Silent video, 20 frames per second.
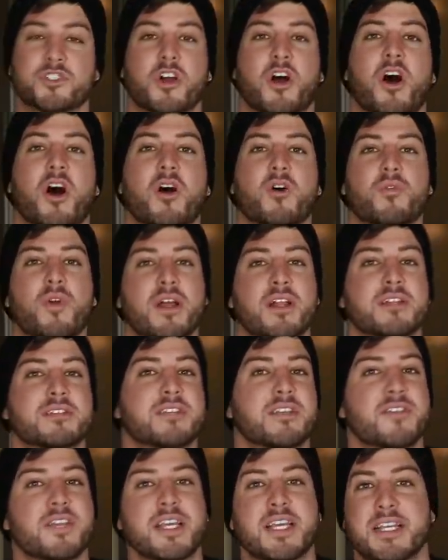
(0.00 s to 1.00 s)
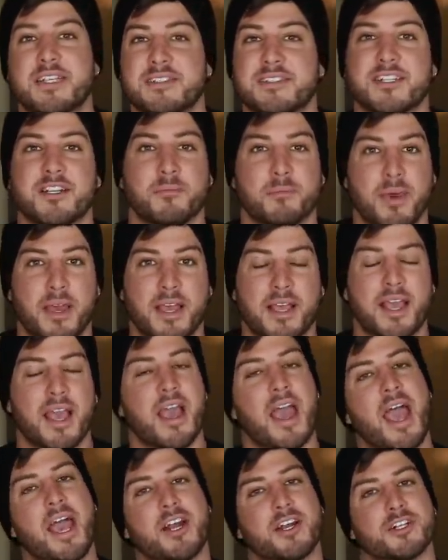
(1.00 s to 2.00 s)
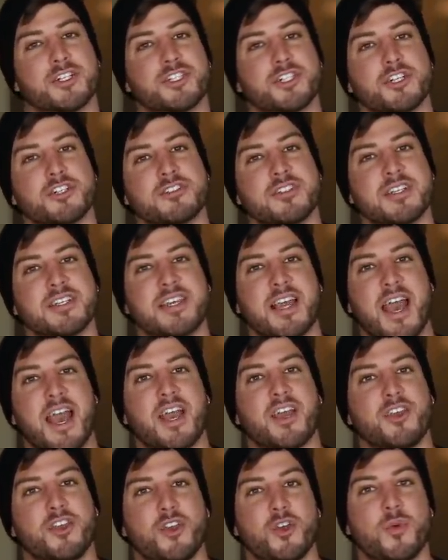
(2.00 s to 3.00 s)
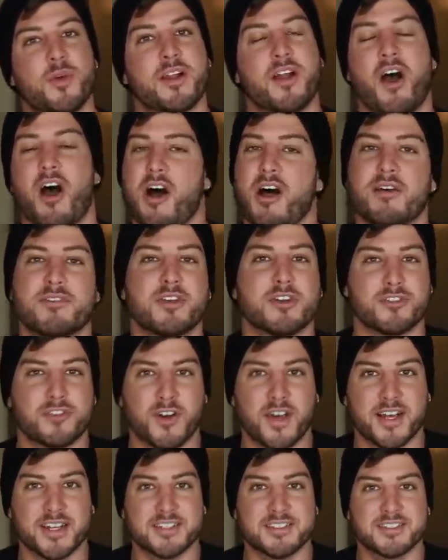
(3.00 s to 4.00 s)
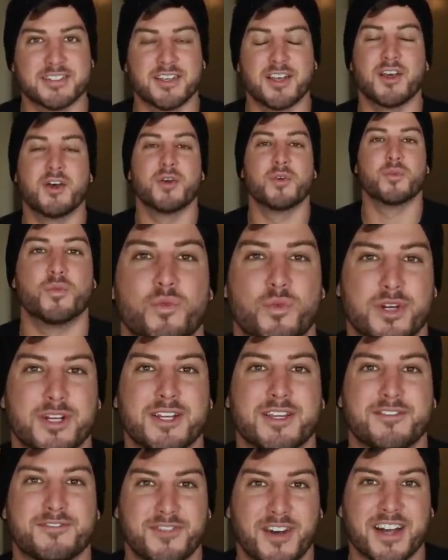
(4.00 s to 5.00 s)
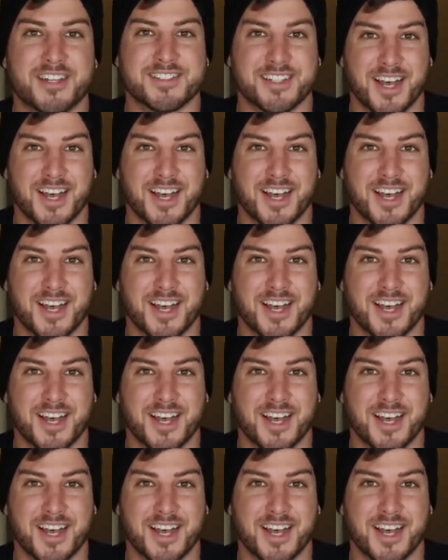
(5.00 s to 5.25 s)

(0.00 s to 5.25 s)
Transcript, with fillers: are all relatively easy to make and are sure to get you and all of your friends really fucked